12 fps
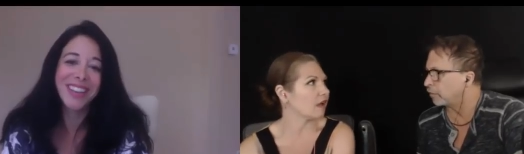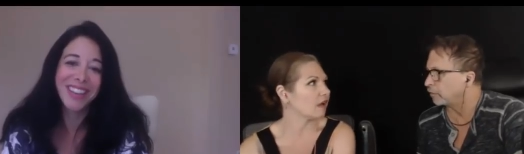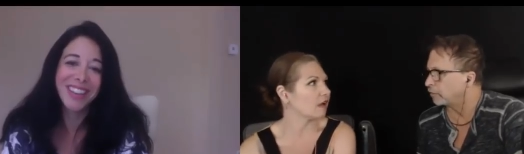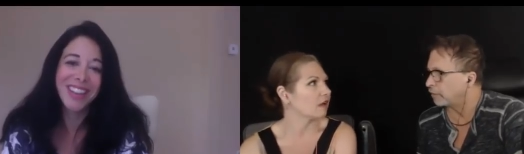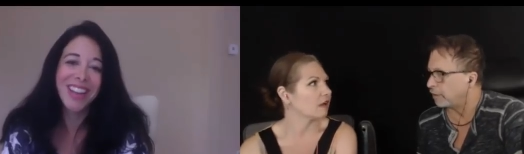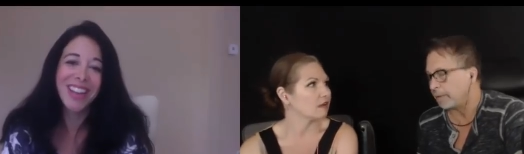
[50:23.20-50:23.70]
Speaker 1: so,
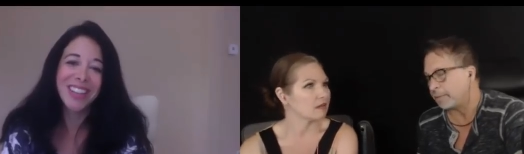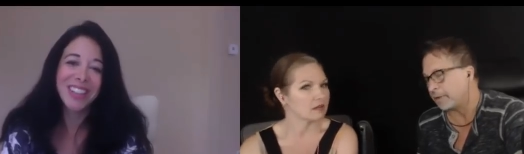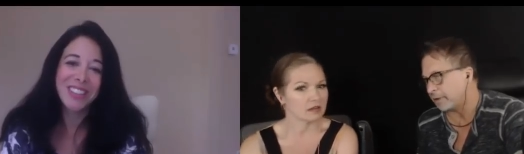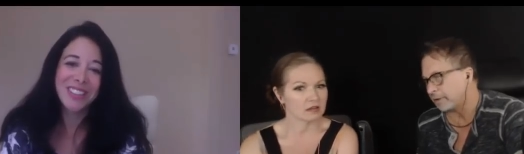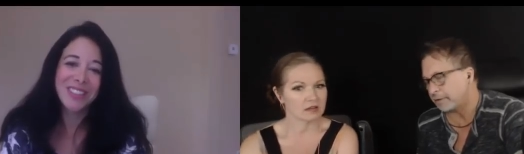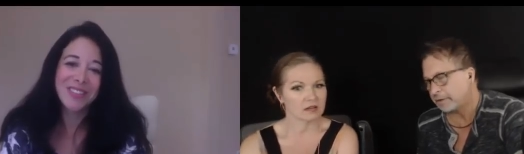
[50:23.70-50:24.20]
I
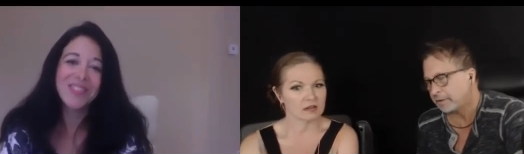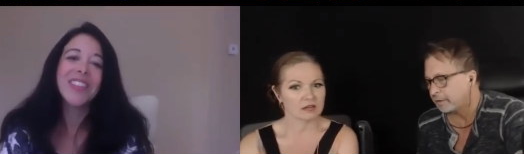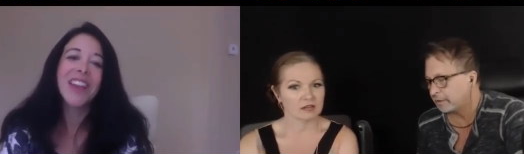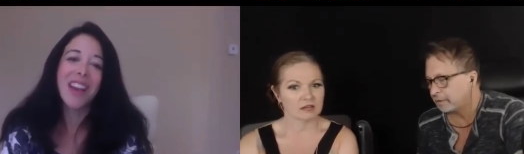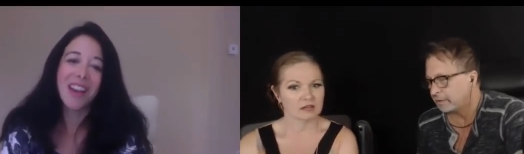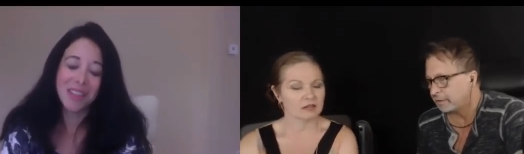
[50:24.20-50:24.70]
mean, yeah
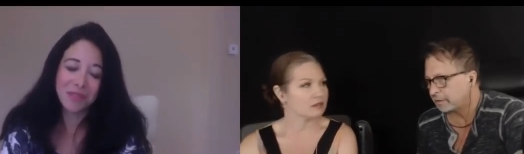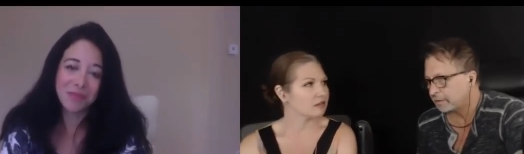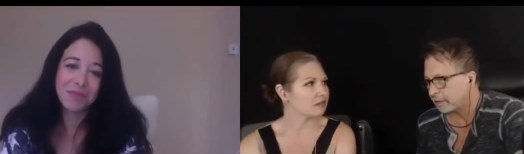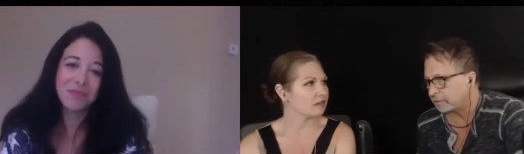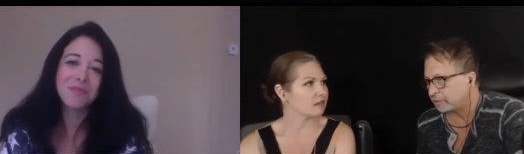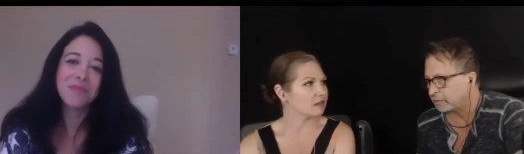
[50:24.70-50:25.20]

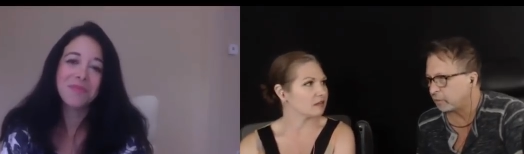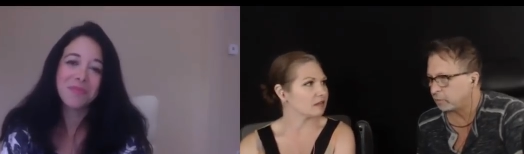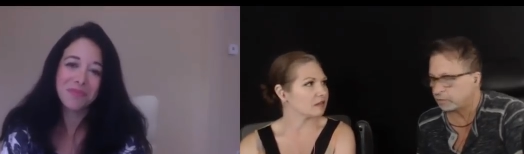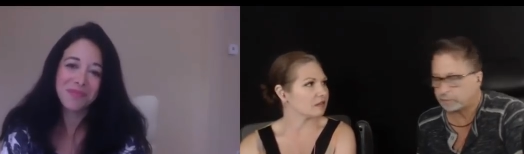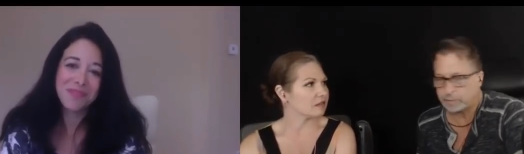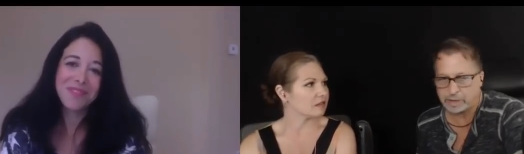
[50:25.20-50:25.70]
and you know
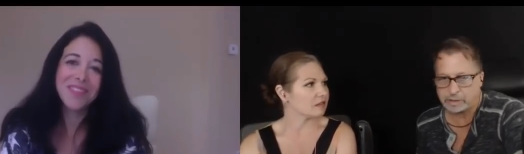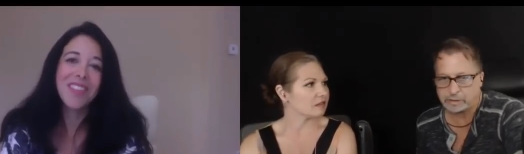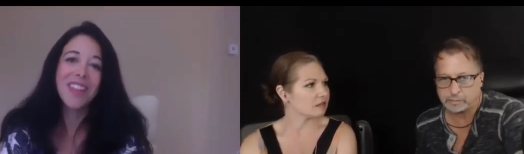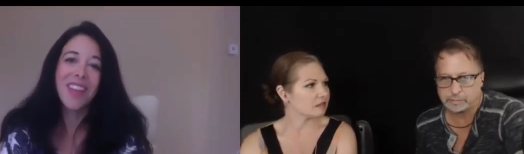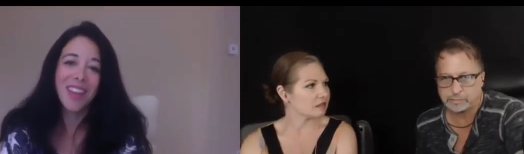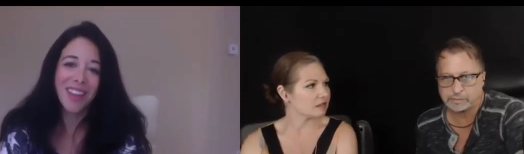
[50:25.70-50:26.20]
who's
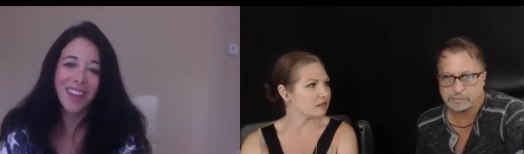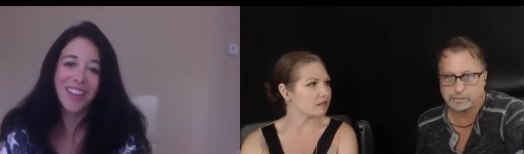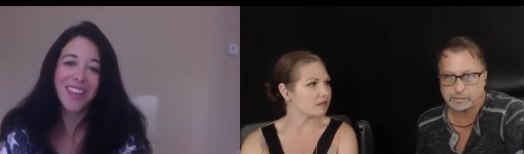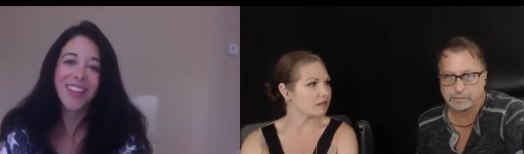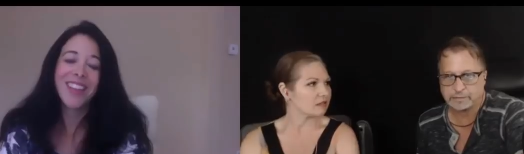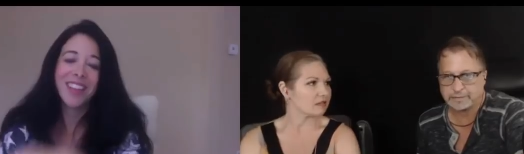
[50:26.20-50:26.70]
paying them?
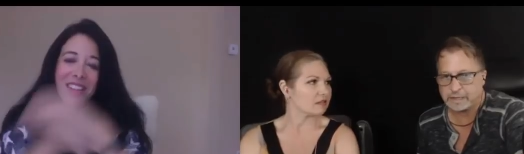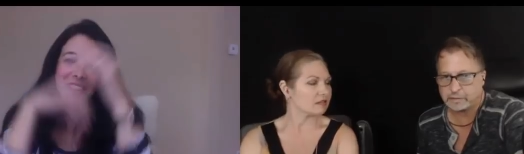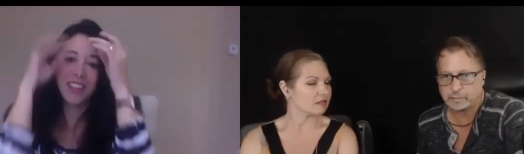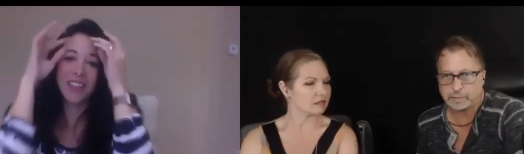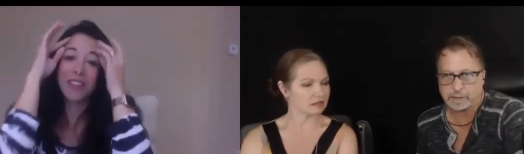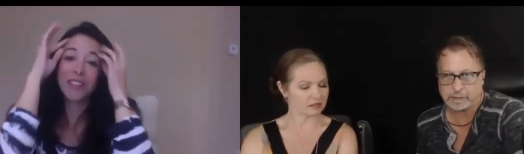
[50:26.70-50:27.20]
The
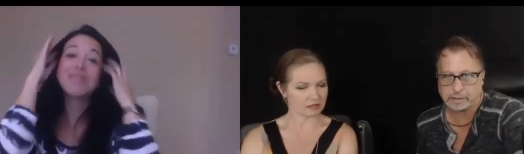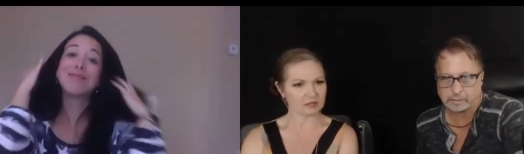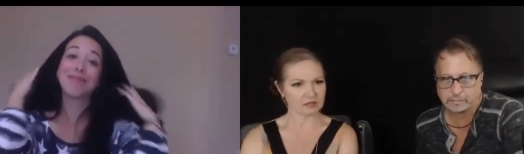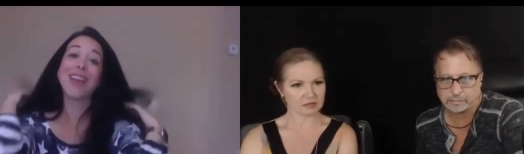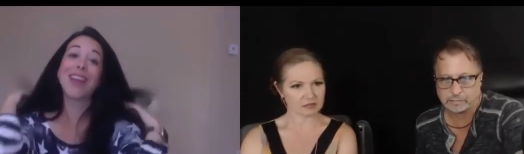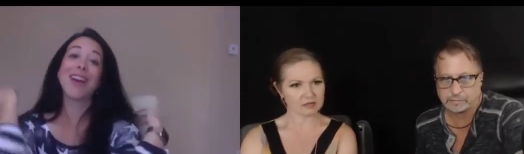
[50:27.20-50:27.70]
state's paying.
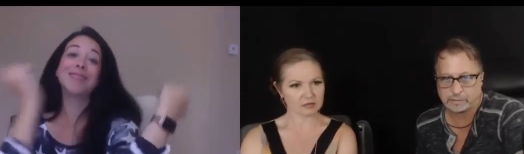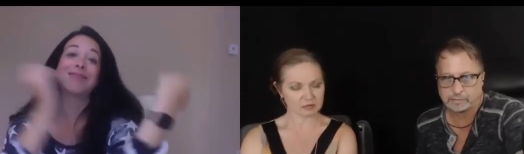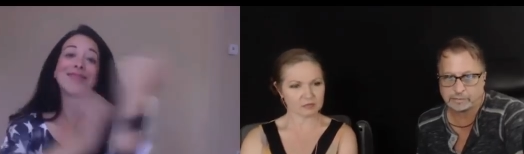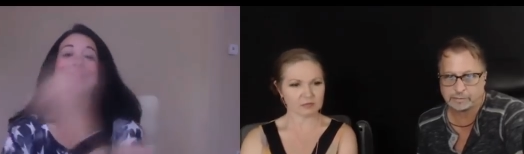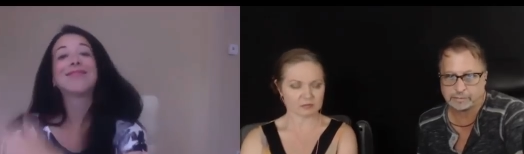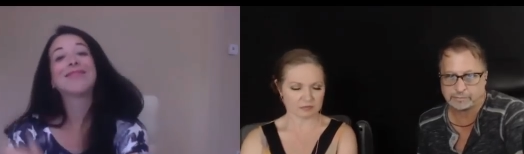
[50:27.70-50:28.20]
Yeah.
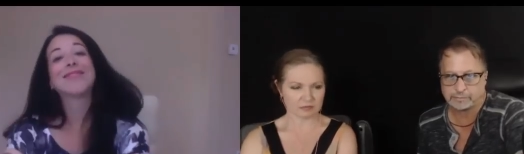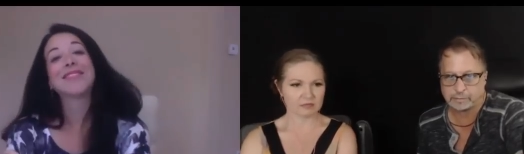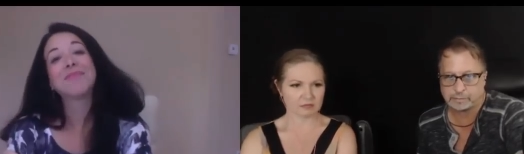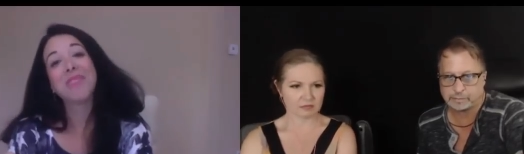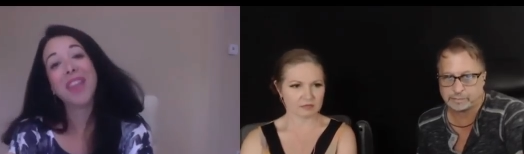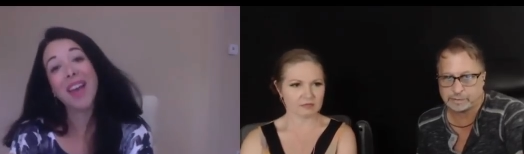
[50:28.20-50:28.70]
Them, the very
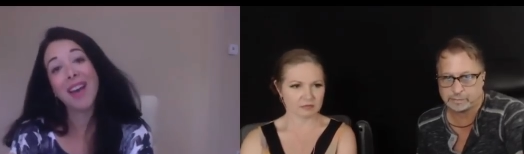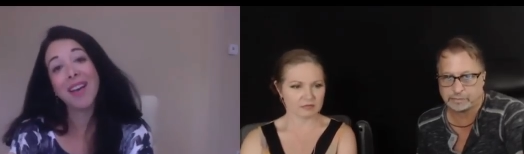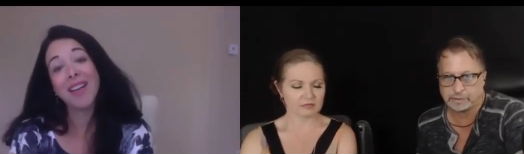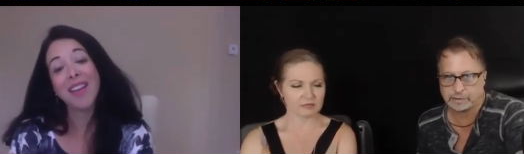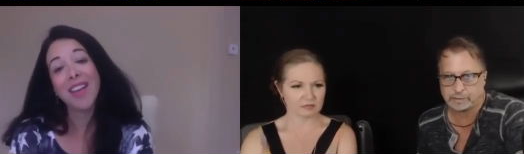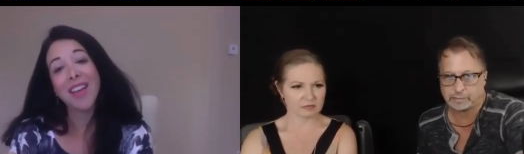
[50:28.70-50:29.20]
yeah.
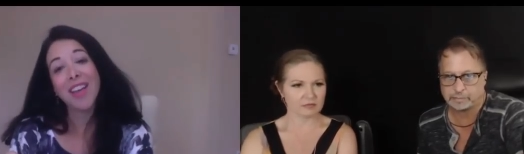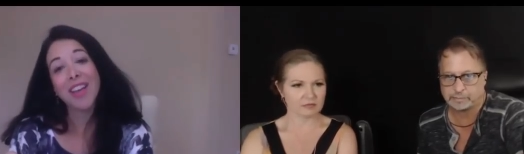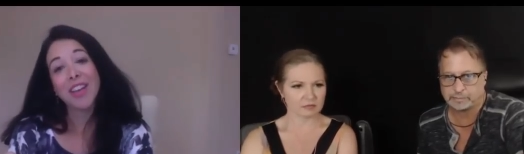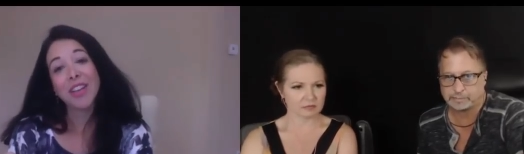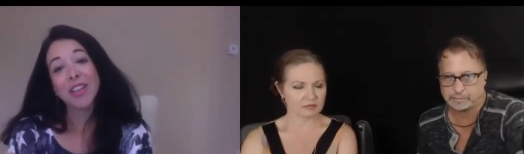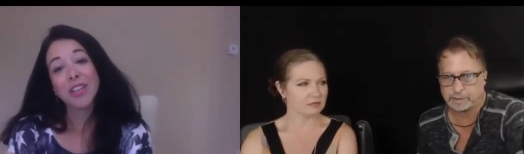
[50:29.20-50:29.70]
people that are
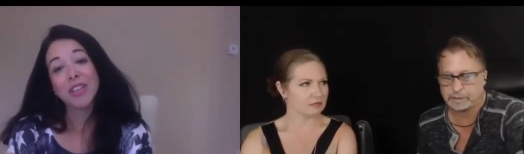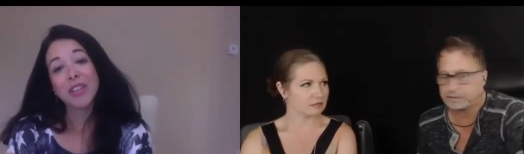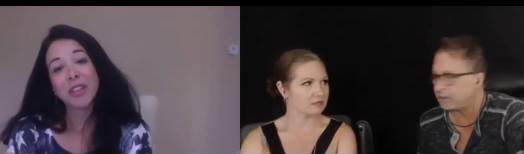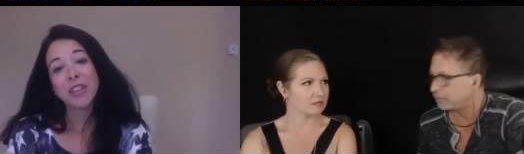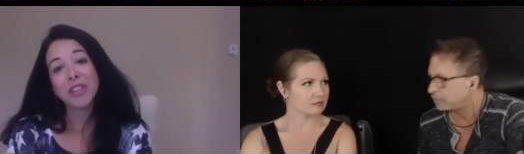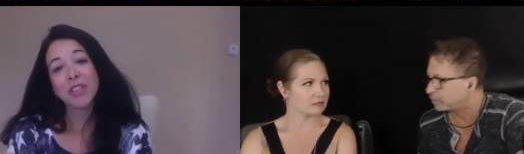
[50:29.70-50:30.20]
paying
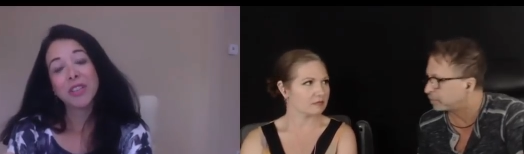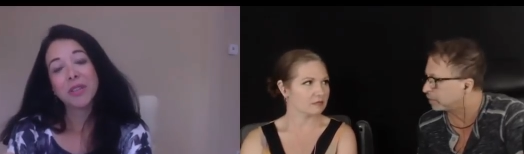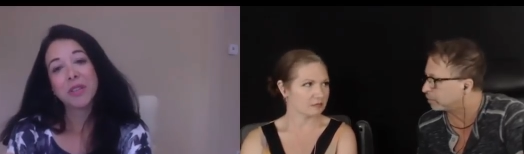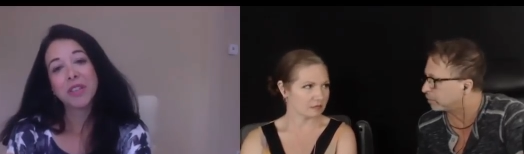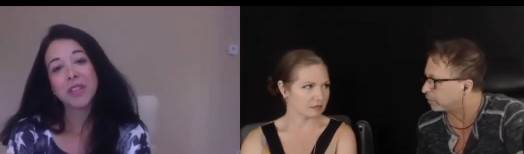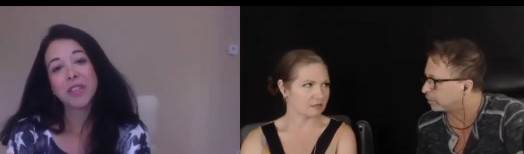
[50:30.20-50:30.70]
the other
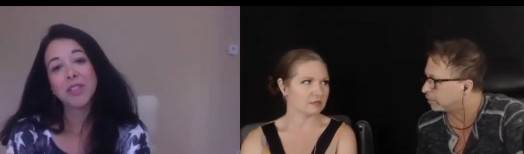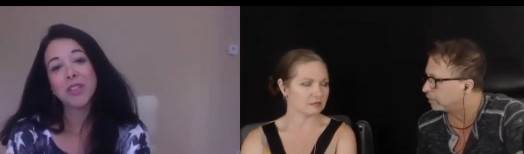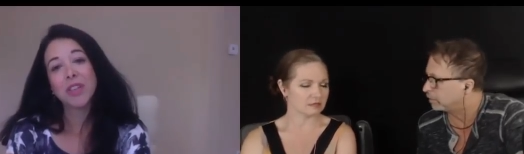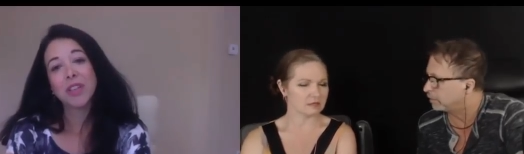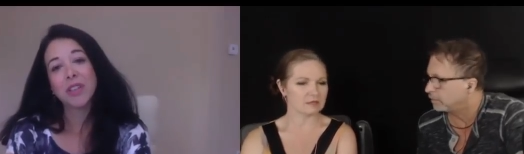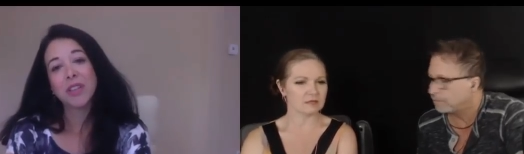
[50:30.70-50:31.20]
people.
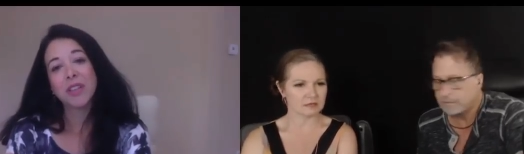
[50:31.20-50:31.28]
Mm-hmm.